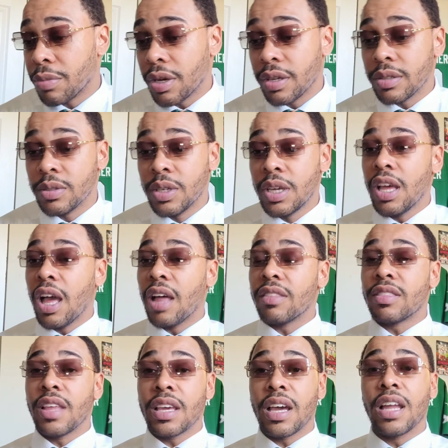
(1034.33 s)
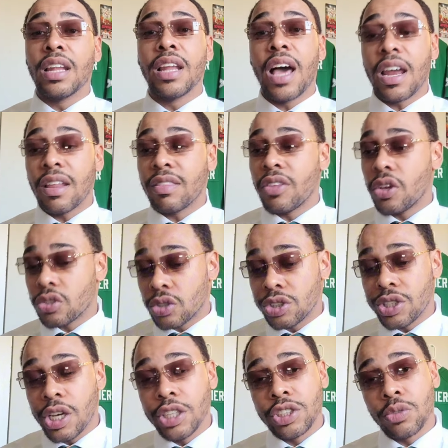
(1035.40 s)
But I think a lot of things are
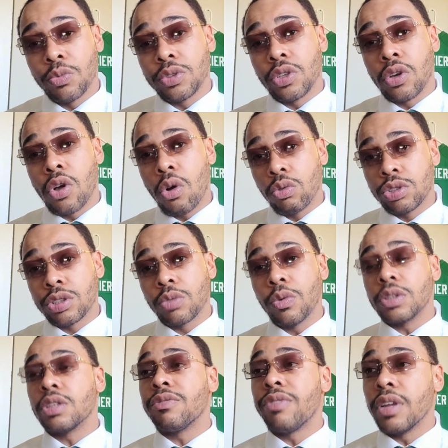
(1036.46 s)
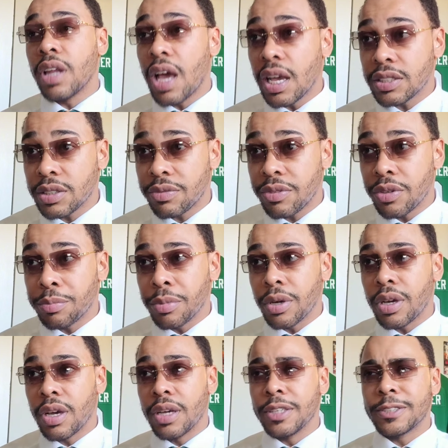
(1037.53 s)
changing with the culture, with the philosophy,
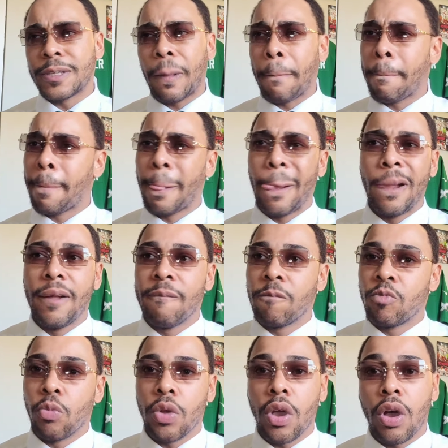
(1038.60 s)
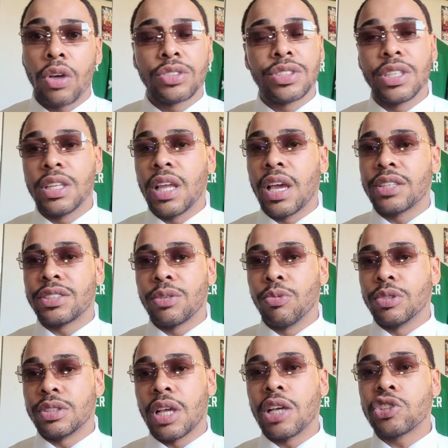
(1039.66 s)
because we all seen last year
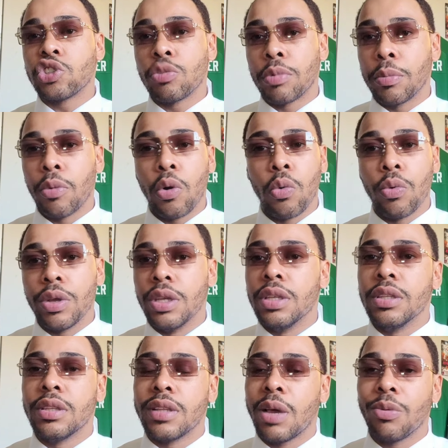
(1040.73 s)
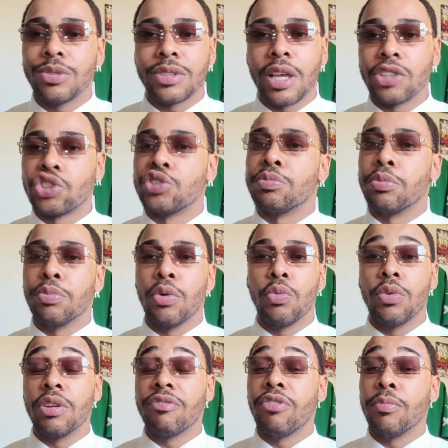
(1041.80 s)
was not Super Bowl winning. That was not Super Bowl
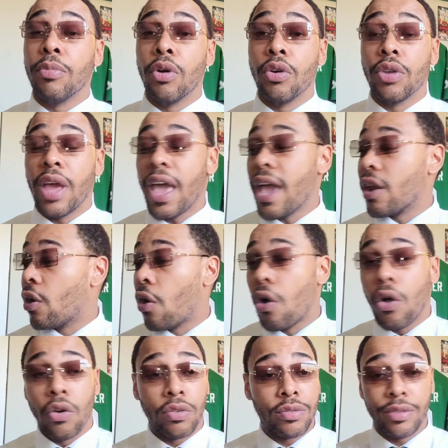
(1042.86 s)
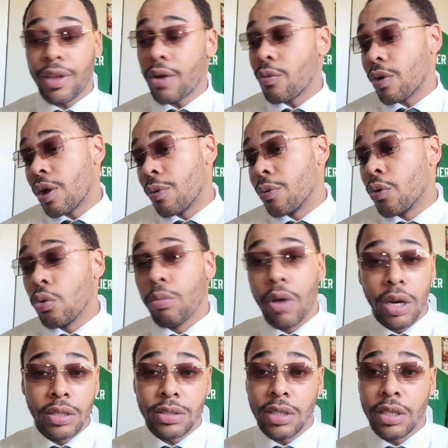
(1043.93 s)
winning football at all. I don't care what
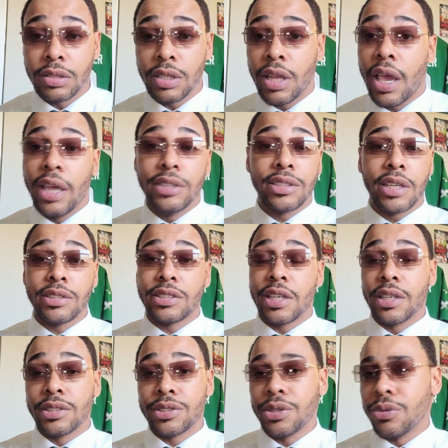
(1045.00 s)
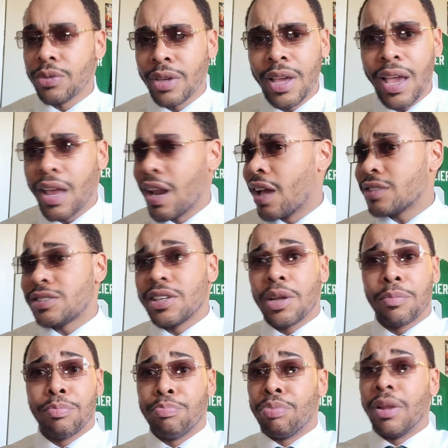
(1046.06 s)
nobody says. And AJ said it too, and I said
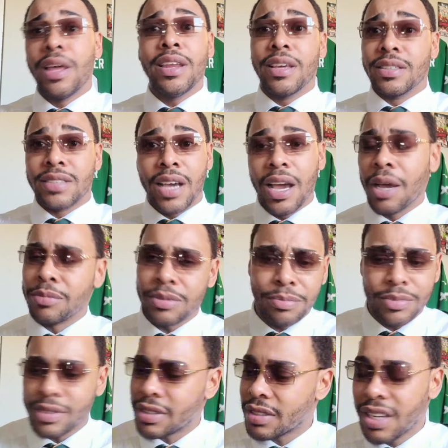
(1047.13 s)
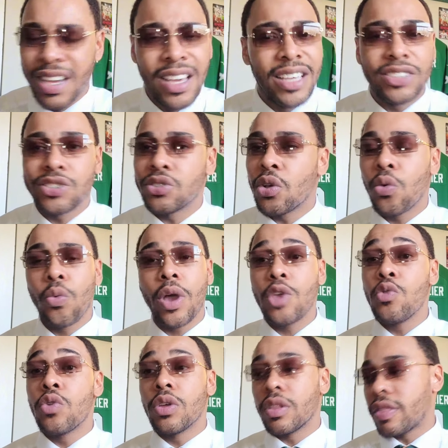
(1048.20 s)
it plenty of times. There's no way
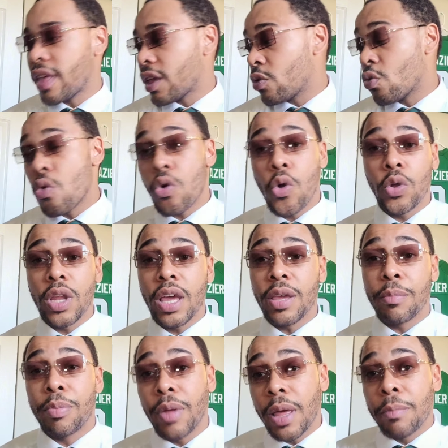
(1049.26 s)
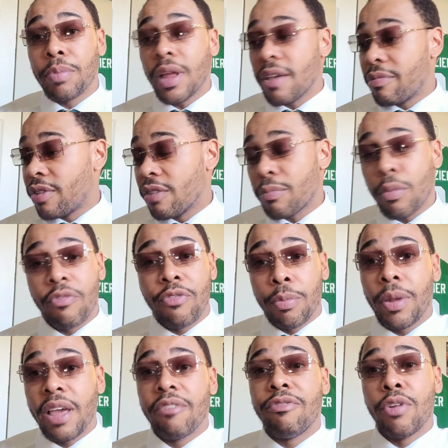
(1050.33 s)
you can think you gonna go like play play flip
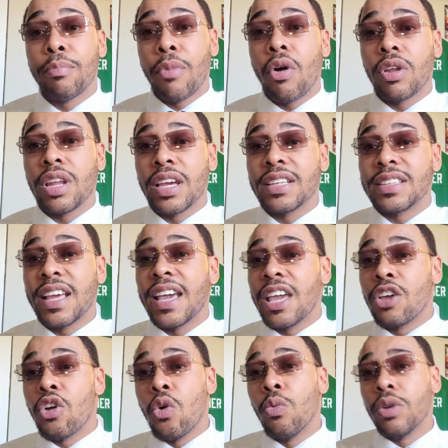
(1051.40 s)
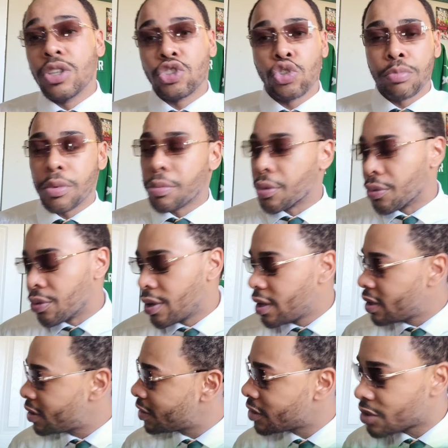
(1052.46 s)
play football like that and go win a Super Bowl.
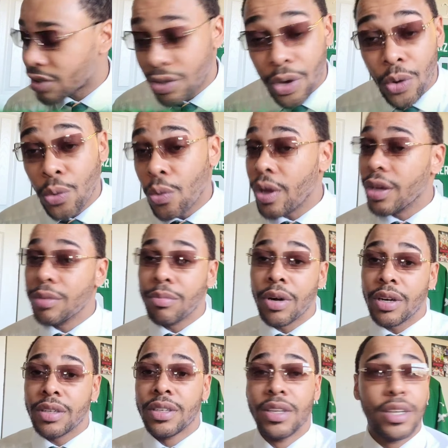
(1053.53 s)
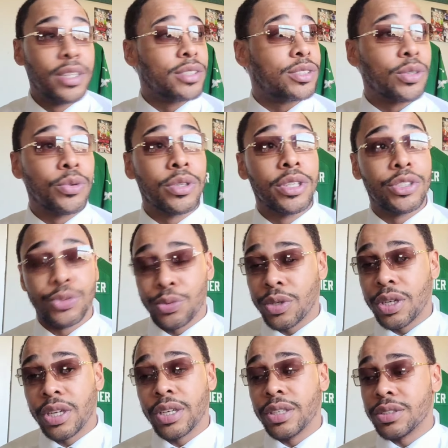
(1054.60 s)
There's no way, bro. So it is what
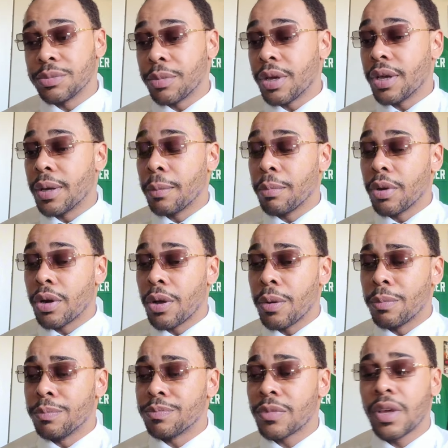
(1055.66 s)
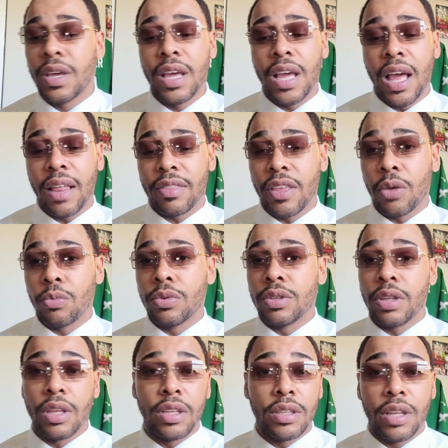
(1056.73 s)
it is, man. But um, I think
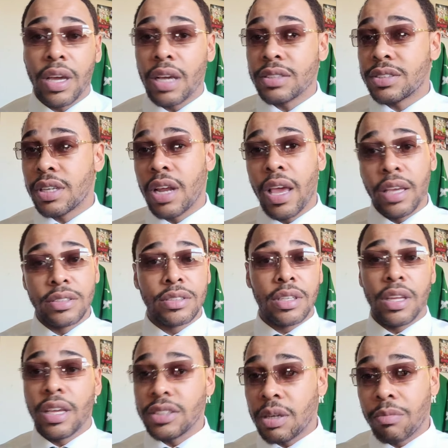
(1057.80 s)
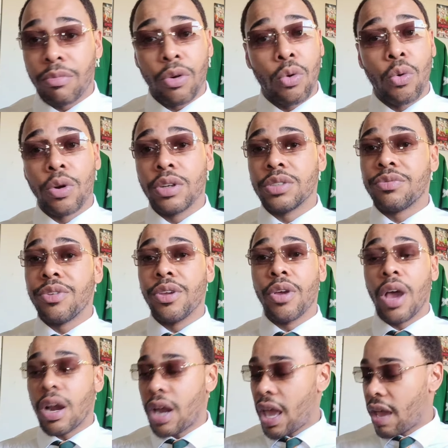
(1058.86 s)
we like I said as as I'm recording this video,
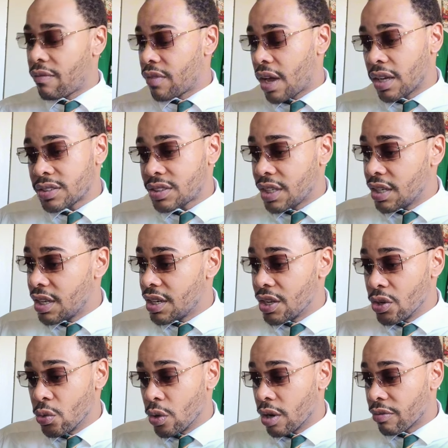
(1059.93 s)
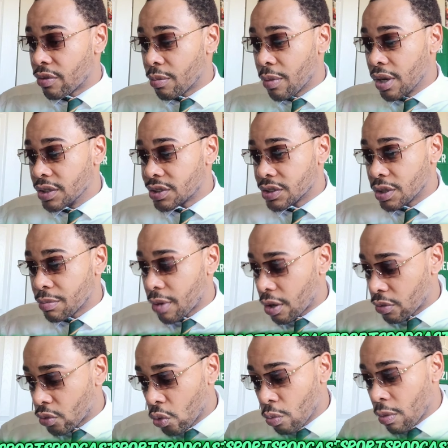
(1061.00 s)
I have not seen any new information about
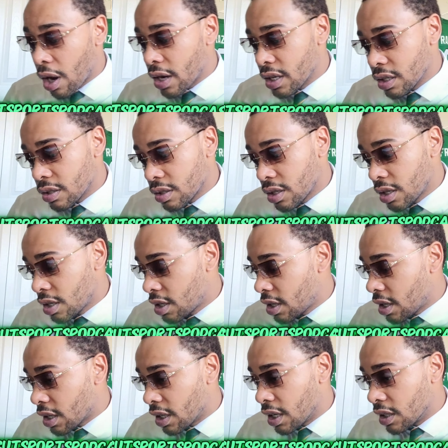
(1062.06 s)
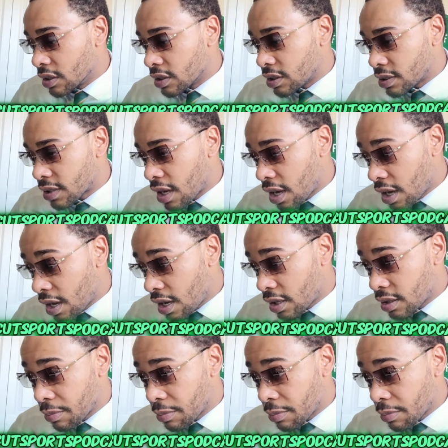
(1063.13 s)
nobody getting signed.